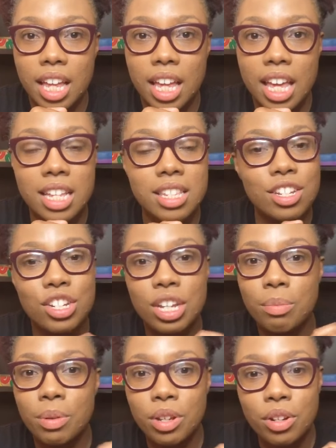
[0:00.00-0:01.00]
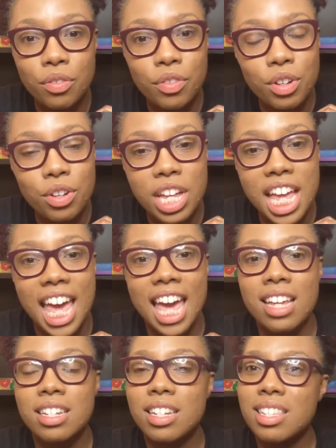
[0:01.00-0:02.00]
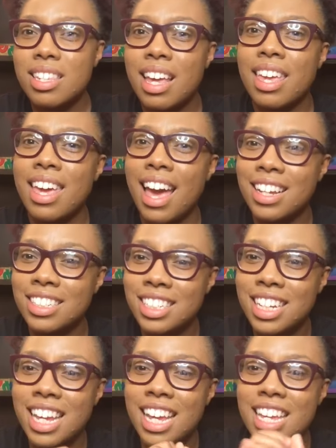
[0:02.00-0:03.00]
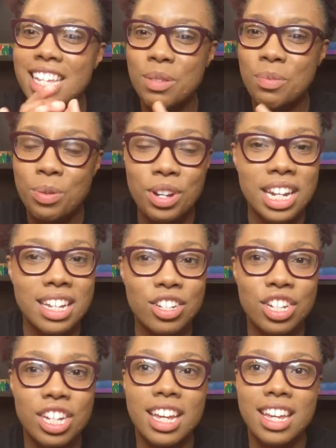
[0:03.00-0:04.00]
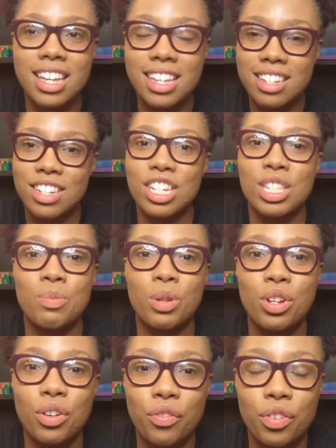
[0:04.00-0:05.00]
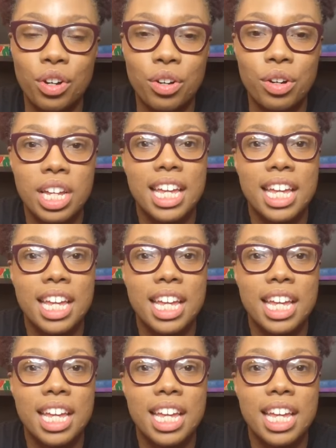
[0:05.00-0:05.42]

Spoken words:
Isn't she beautiful? And she said, yes, she is pretty. She is. She's beautiful.